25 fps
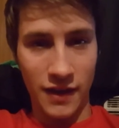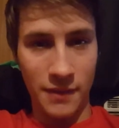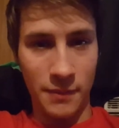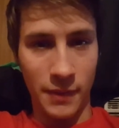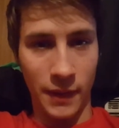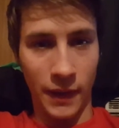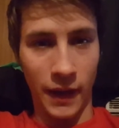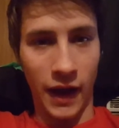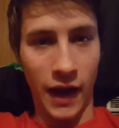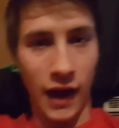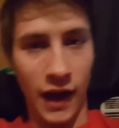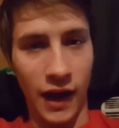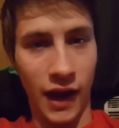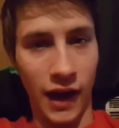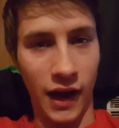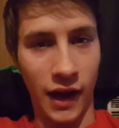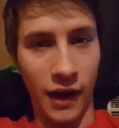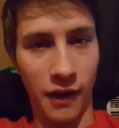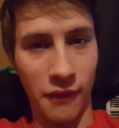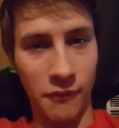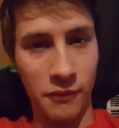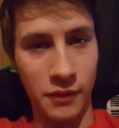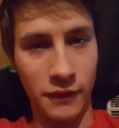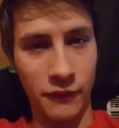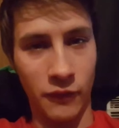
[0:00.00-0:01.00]
But
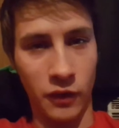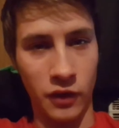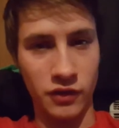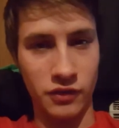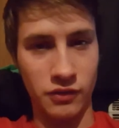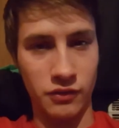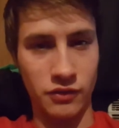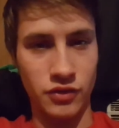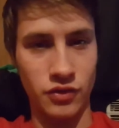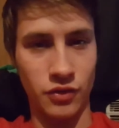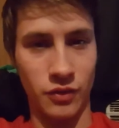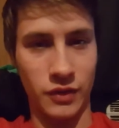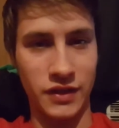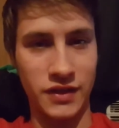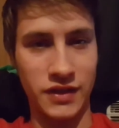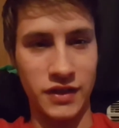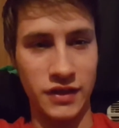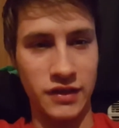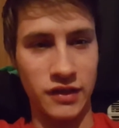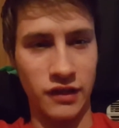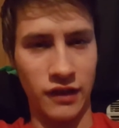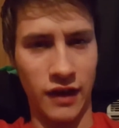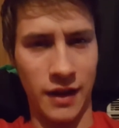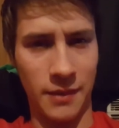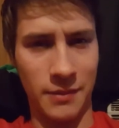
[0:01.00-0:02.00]
I, I would have also enjoyed
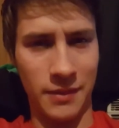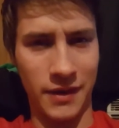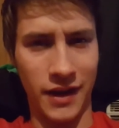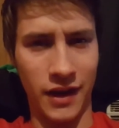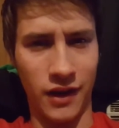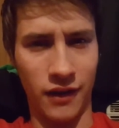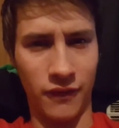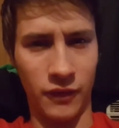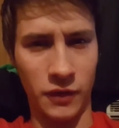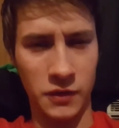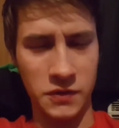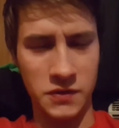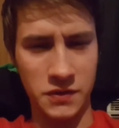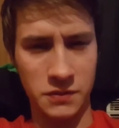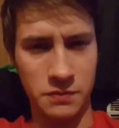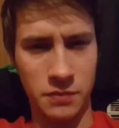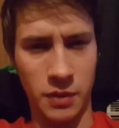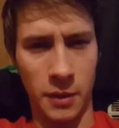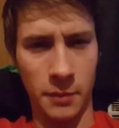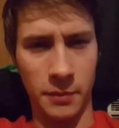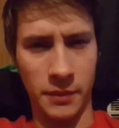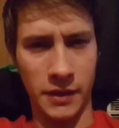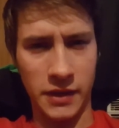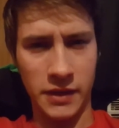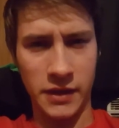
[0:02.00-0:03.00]
Sister Abigail versus
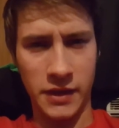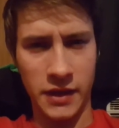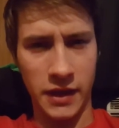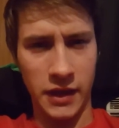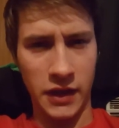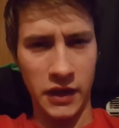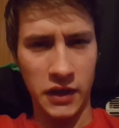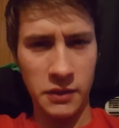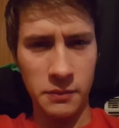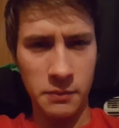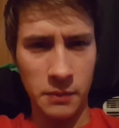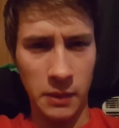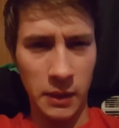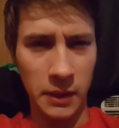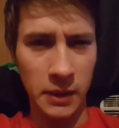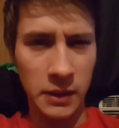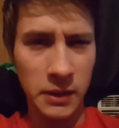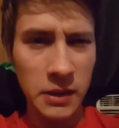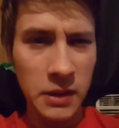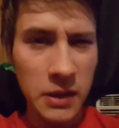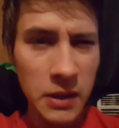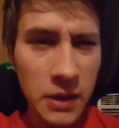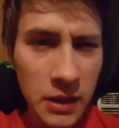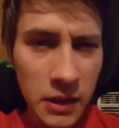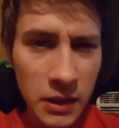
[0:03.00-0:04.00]
Pumpkin King. But,
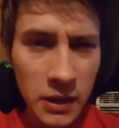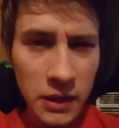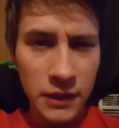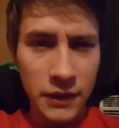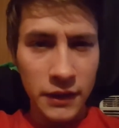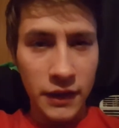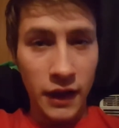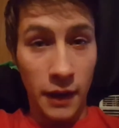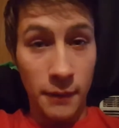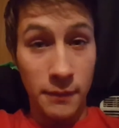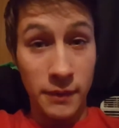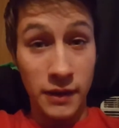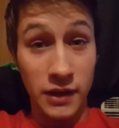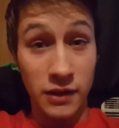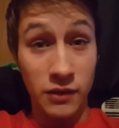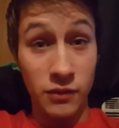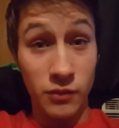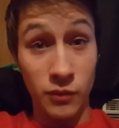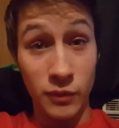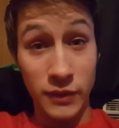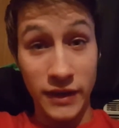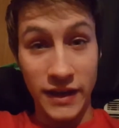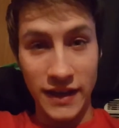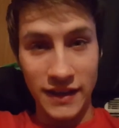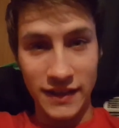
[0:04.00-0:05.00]
I mean,
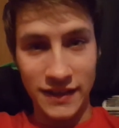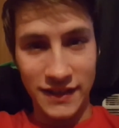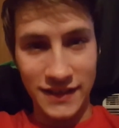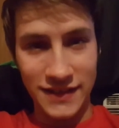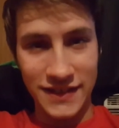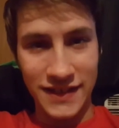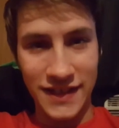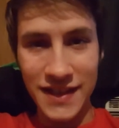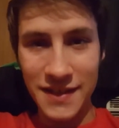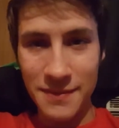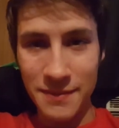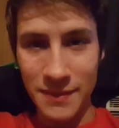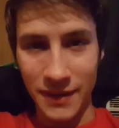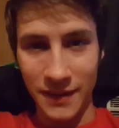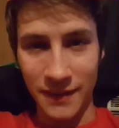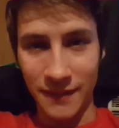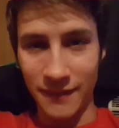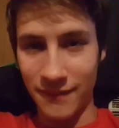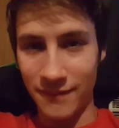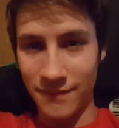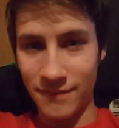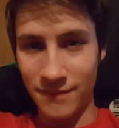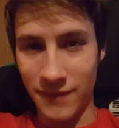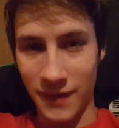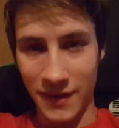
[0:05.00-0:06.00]
we get the
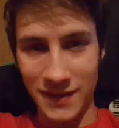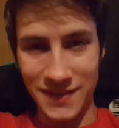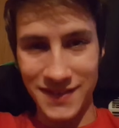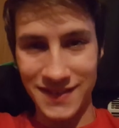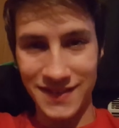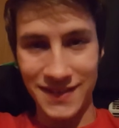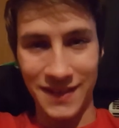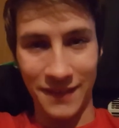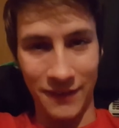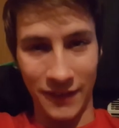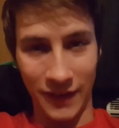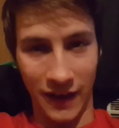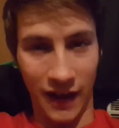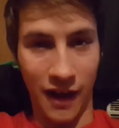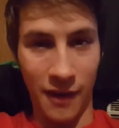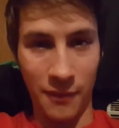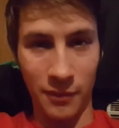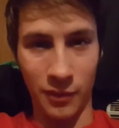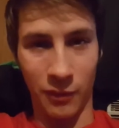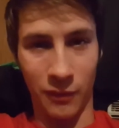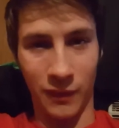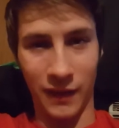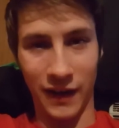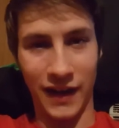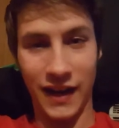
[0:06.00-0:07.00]
demon versus the
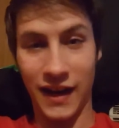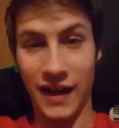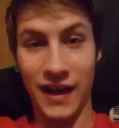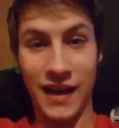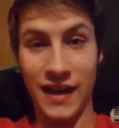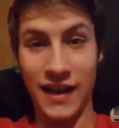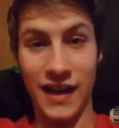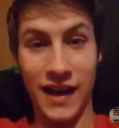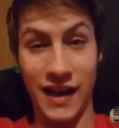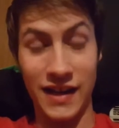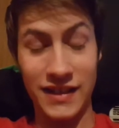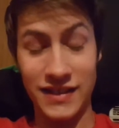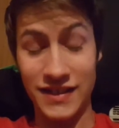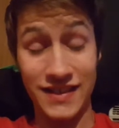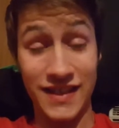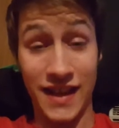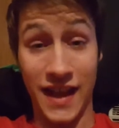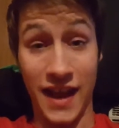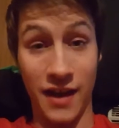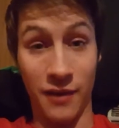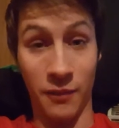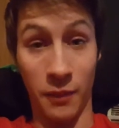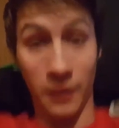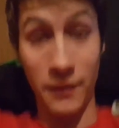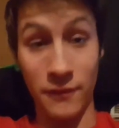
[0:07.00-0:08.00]
phenomenal one. I, I just
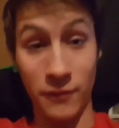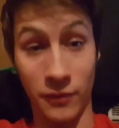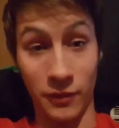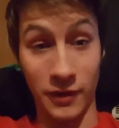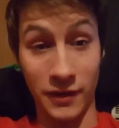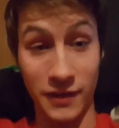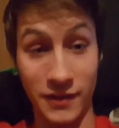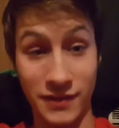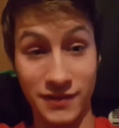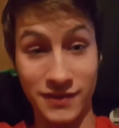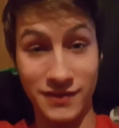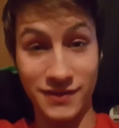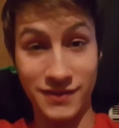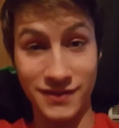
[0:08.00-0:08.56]
can't wait for it.